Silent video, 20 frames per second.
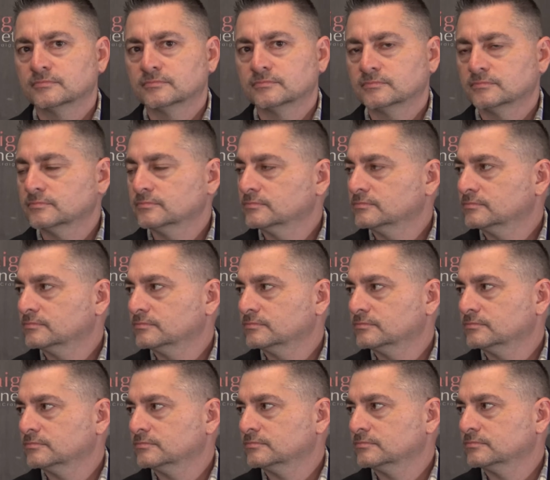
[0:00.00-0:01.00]

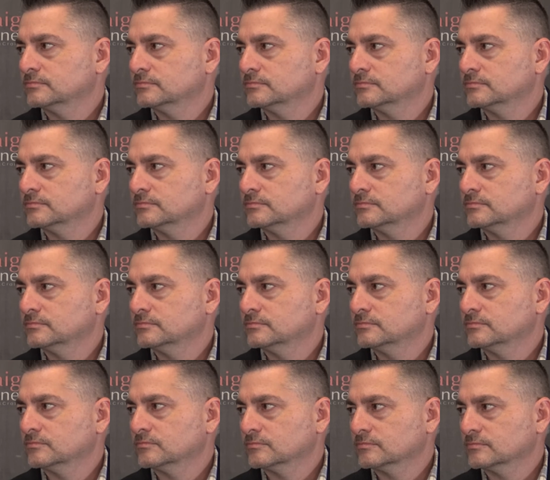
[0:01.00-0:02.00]

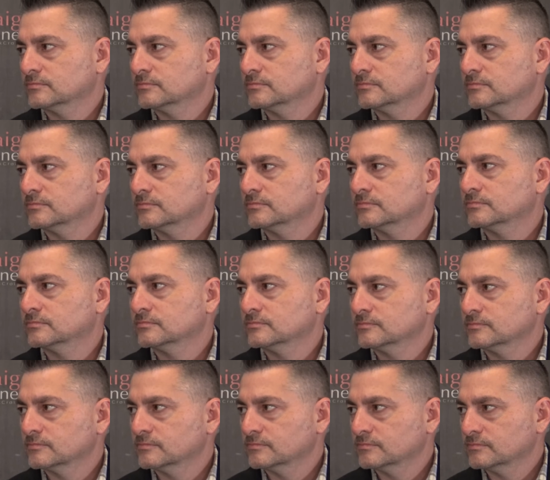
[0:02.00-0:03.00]

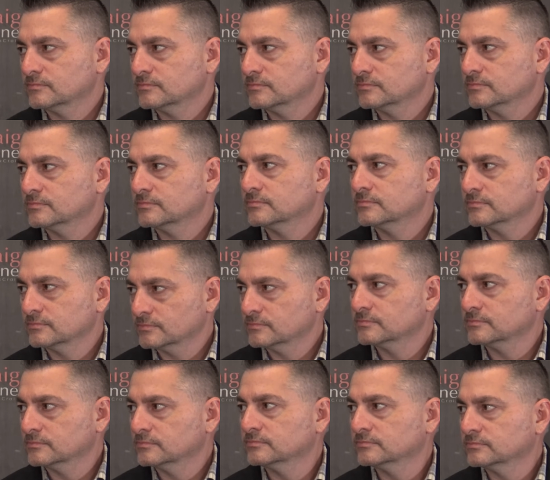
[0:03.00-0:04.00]

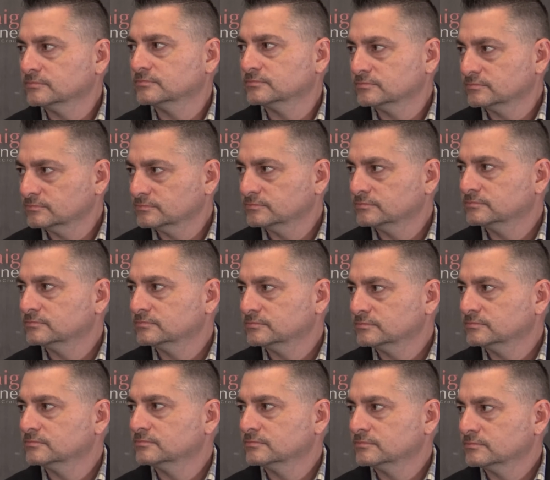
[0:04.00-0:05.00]

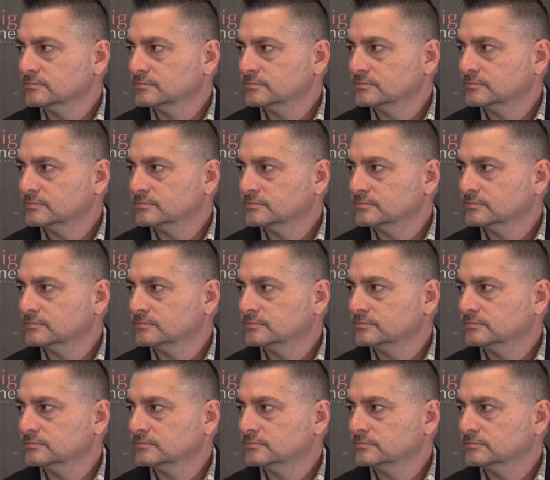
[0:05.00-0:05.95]
(not speaking)